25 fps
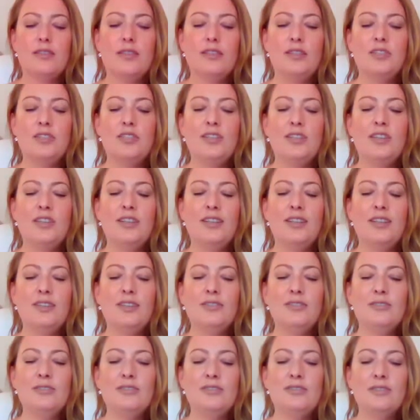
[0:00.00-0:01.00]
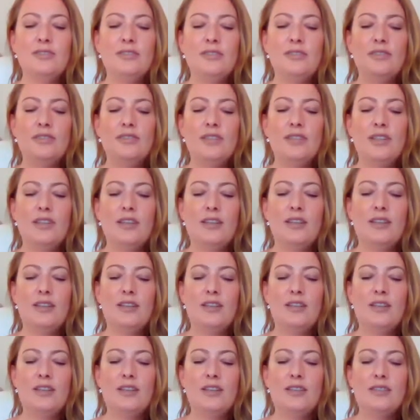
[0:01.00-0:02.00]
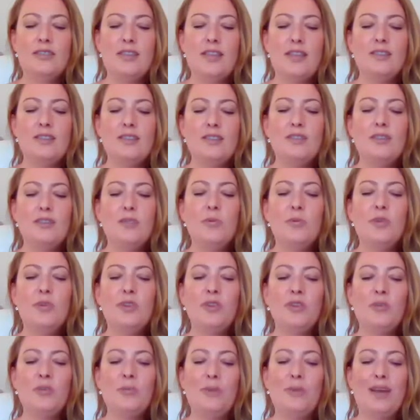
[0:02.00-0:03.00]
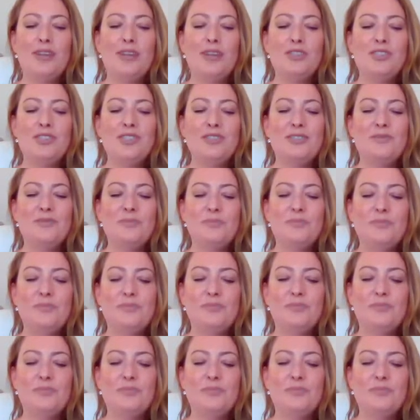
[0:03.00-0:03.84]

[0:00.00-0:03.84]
And she now says to you with compassion